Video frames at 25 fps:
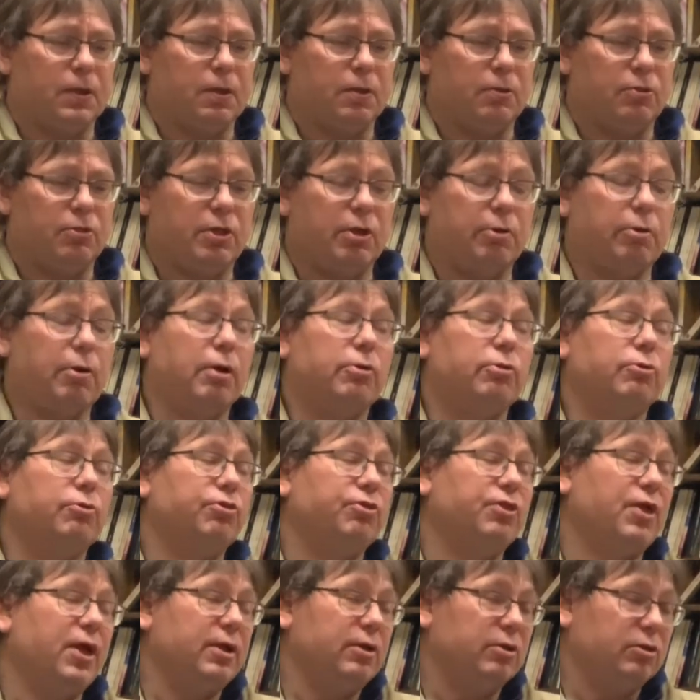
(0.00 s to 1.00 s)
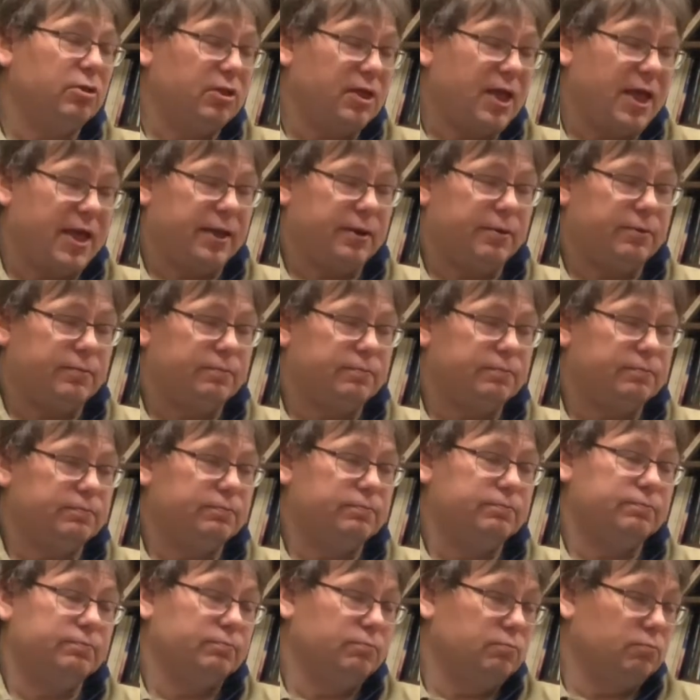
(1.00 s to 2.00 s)
There are other things that
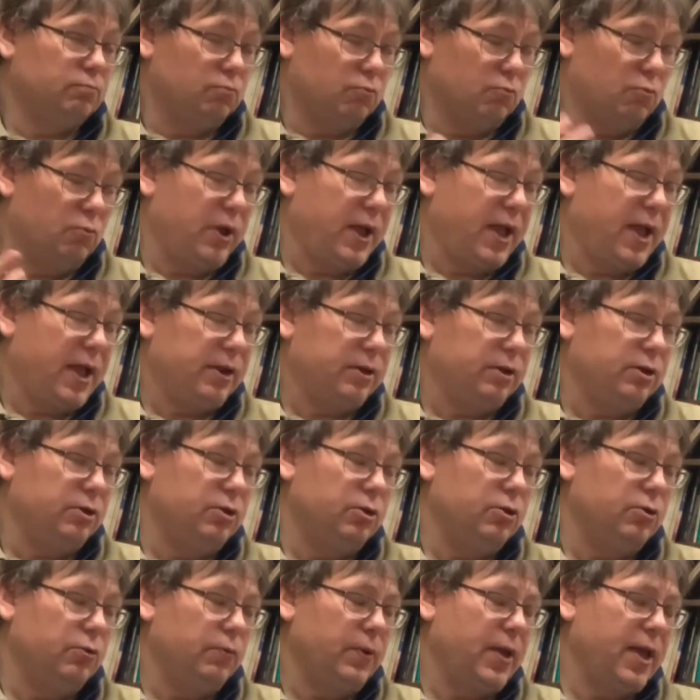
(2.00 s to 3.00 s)
we had to do.